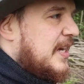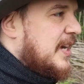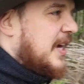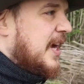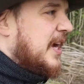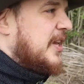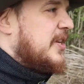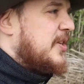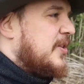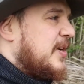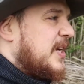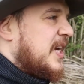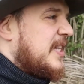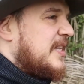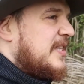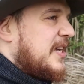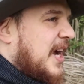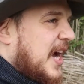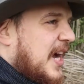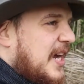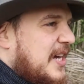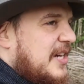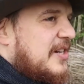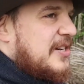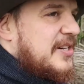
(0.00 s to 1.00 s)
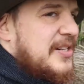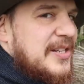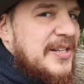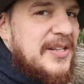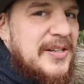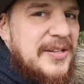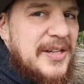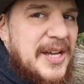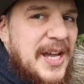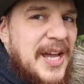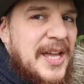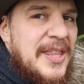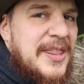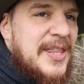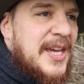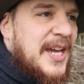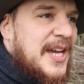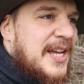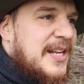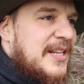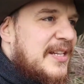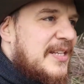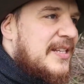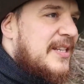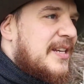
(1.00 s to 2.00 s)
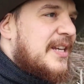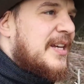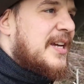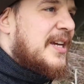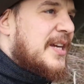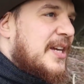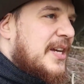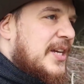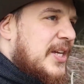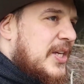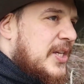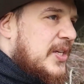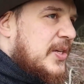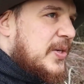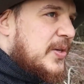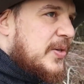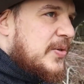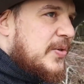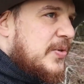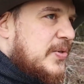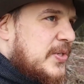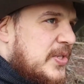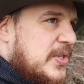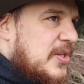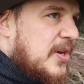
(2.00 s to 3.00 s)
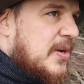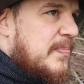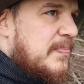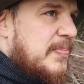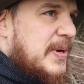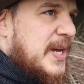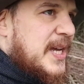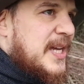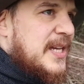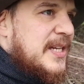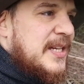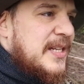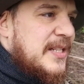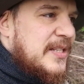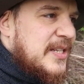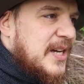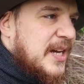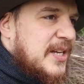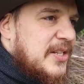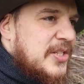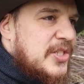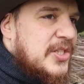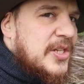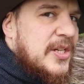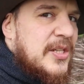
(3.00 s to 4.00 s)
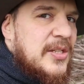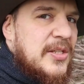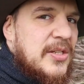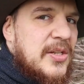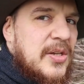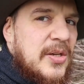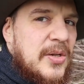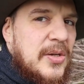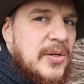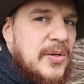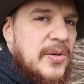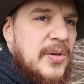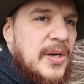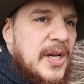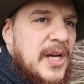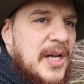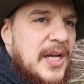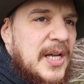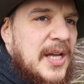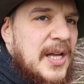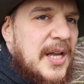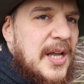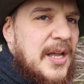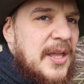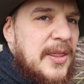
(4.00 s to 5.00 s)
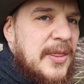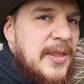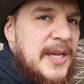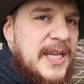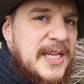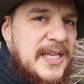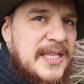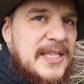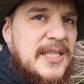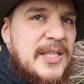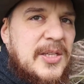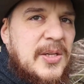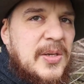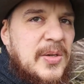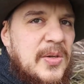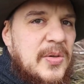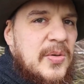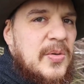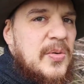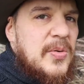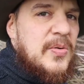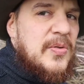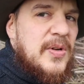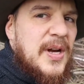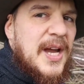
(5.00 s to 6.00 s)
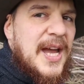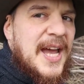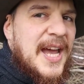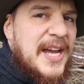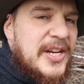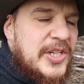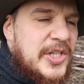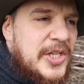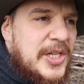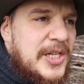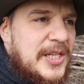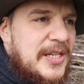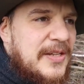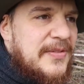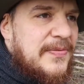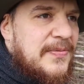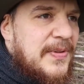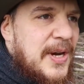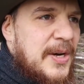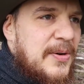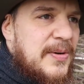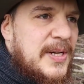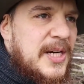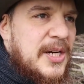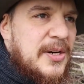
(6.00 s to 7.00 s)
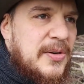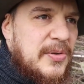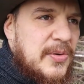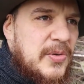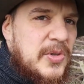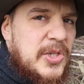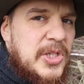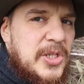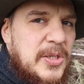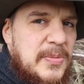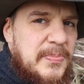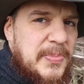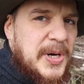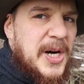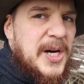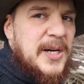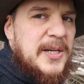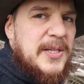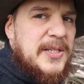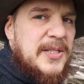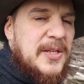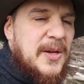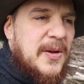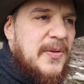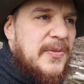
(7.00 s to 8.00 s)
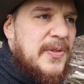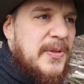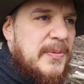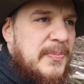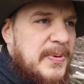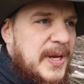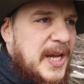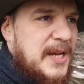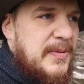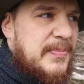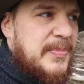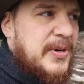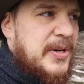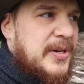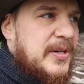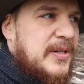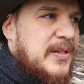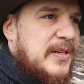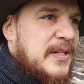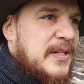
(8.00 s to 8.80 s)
And you get tired. And then you stop paying attention to these two actually very crucial parts of the paper.